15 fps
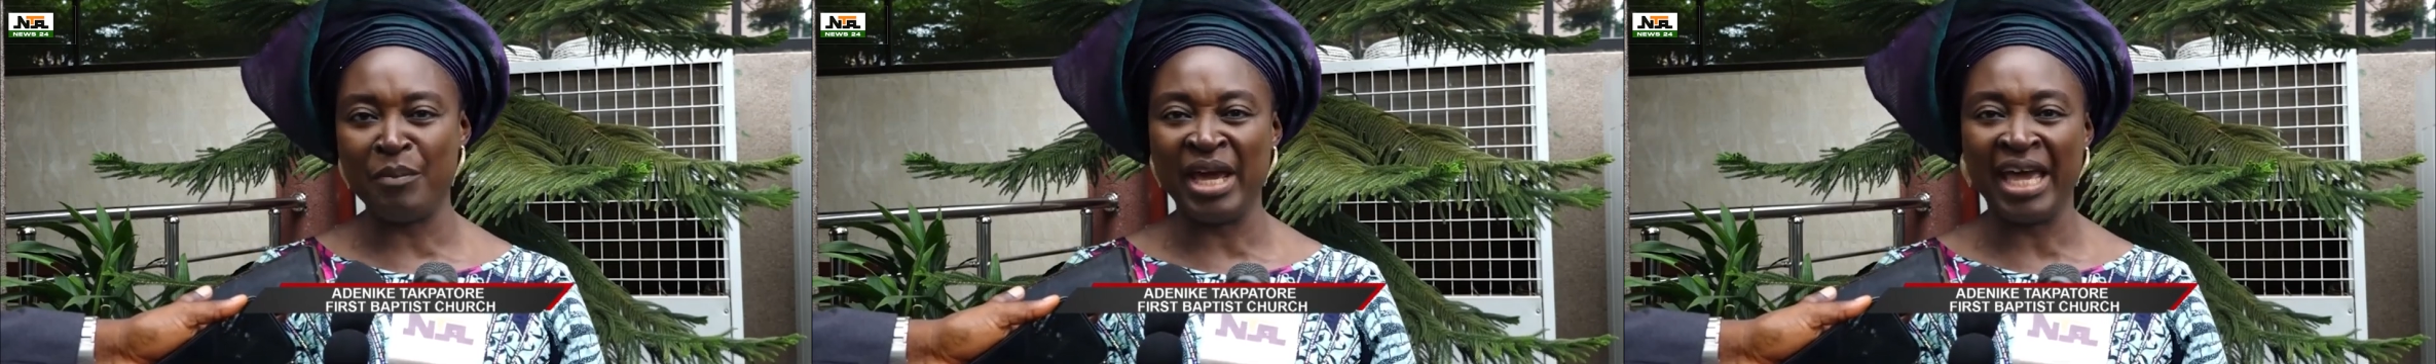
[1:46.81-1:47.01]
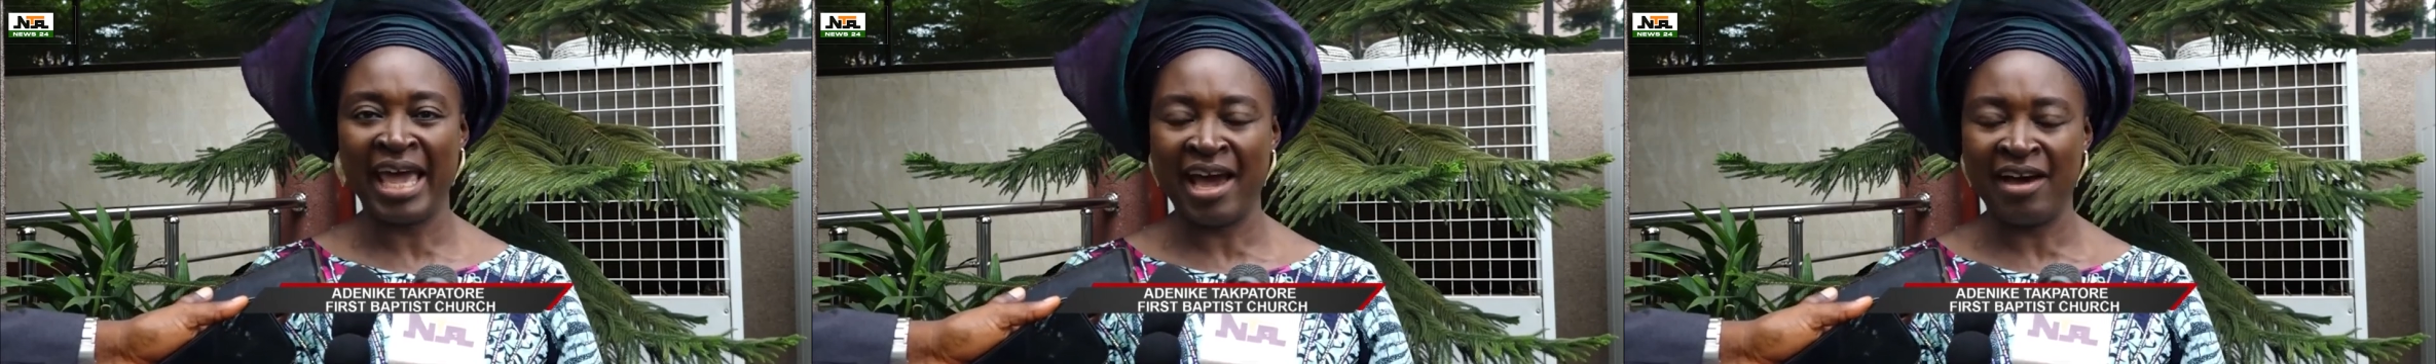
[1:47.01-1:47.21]

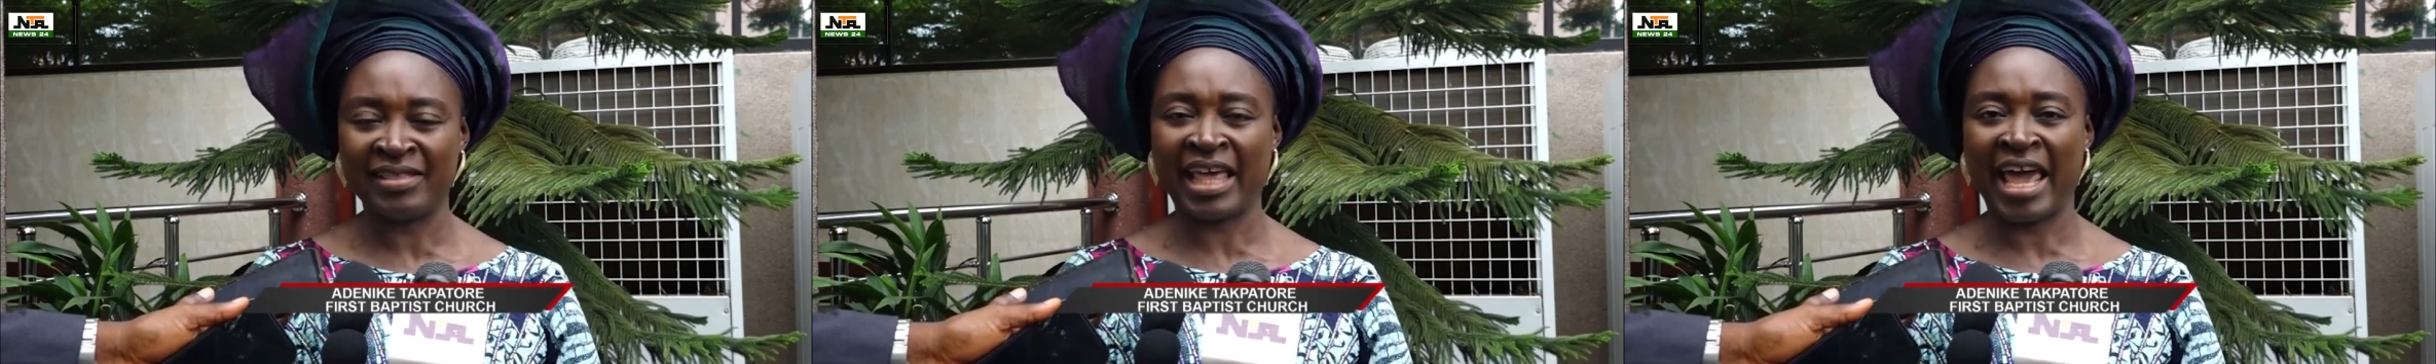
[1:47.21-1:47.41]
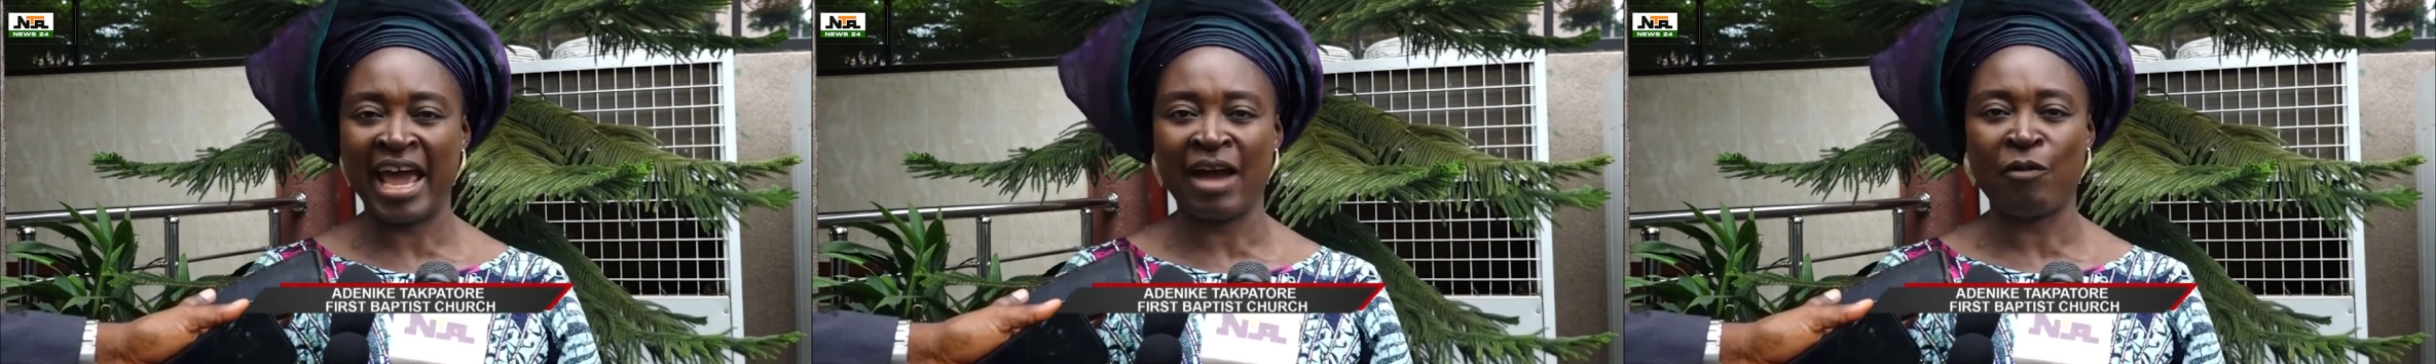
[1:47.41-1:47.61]
I'm a
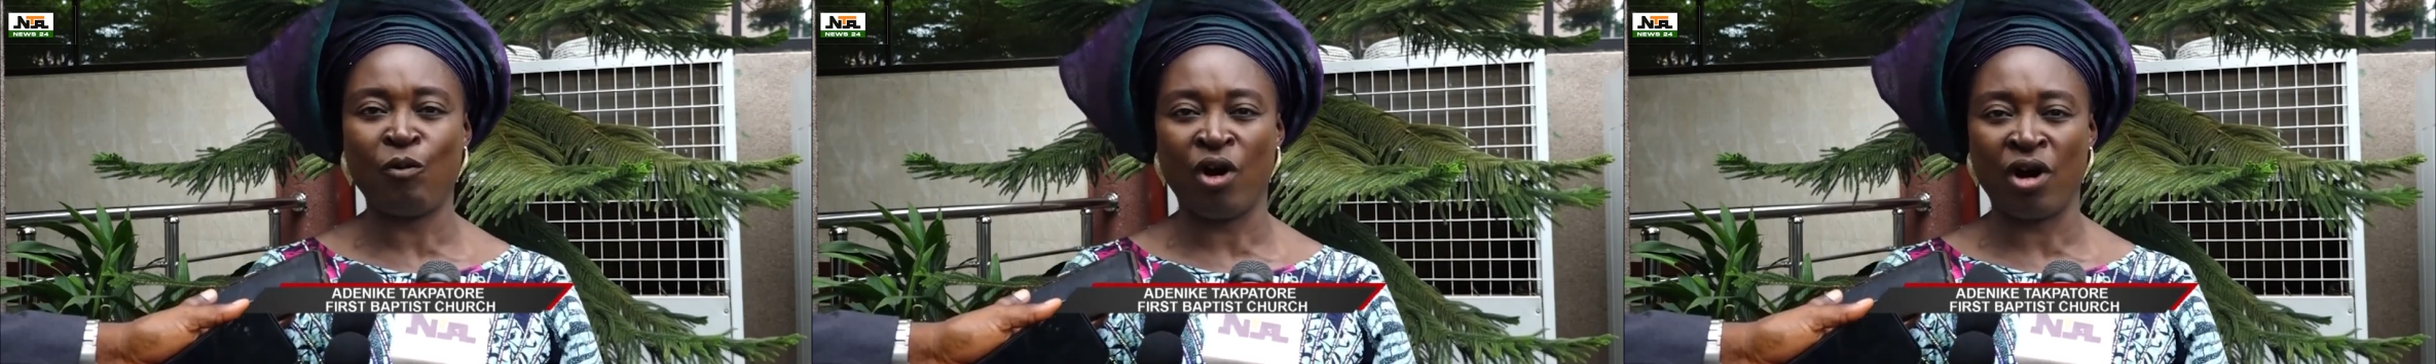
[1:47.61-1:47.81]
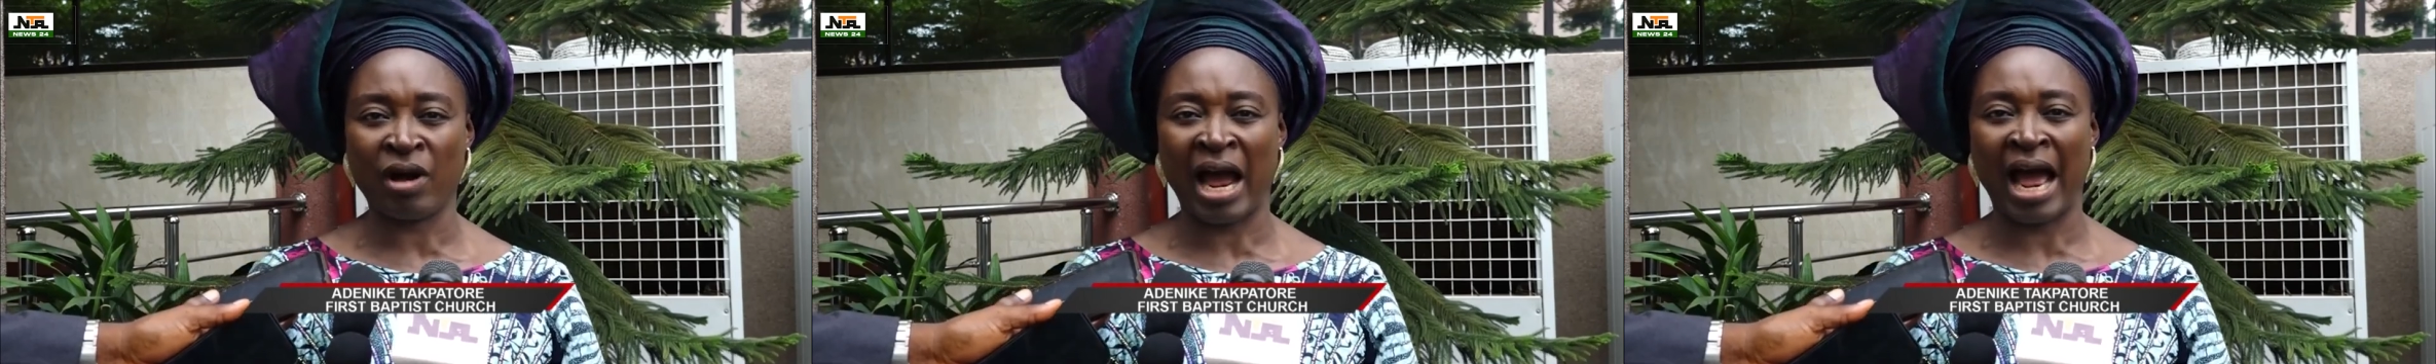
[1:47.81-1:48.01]

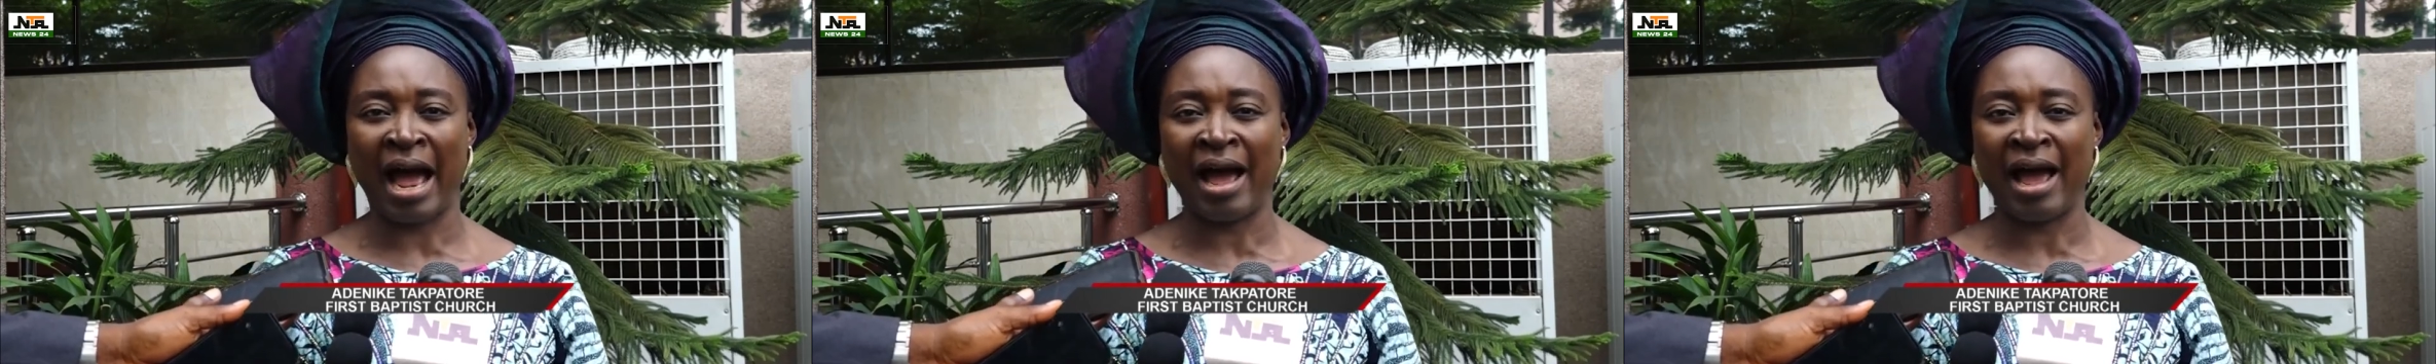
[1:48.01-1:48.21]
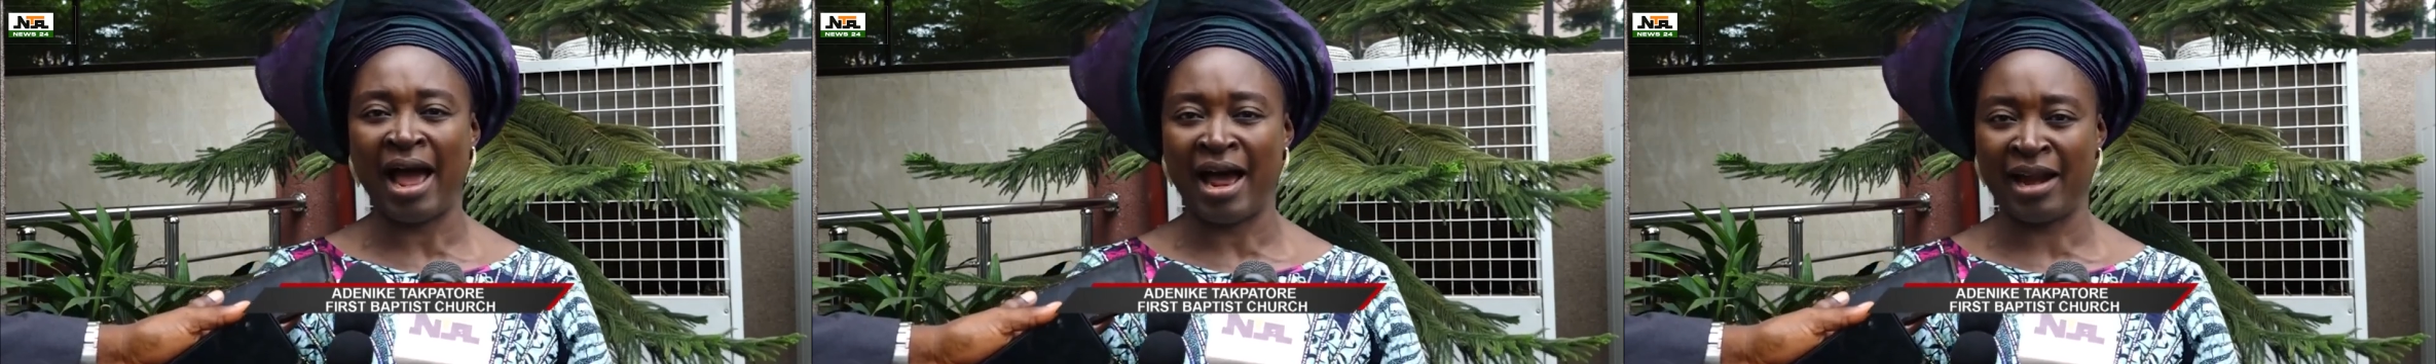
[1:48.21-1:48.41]
healthcare
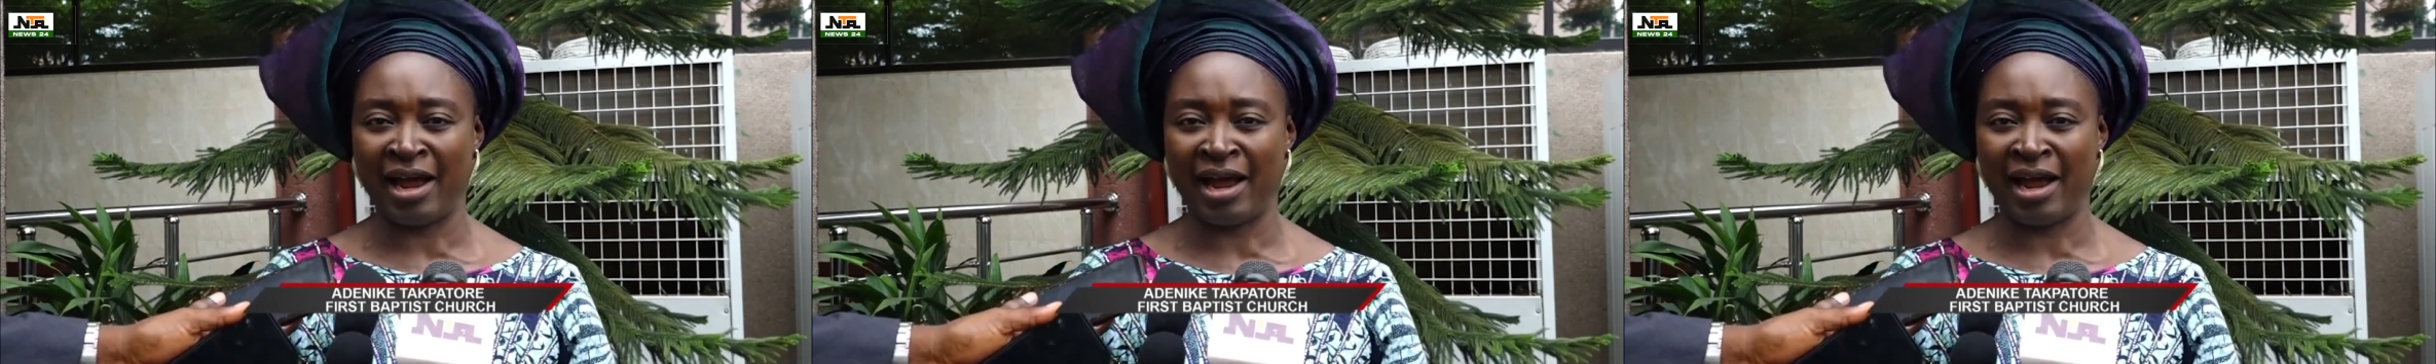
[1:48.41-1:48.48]
worker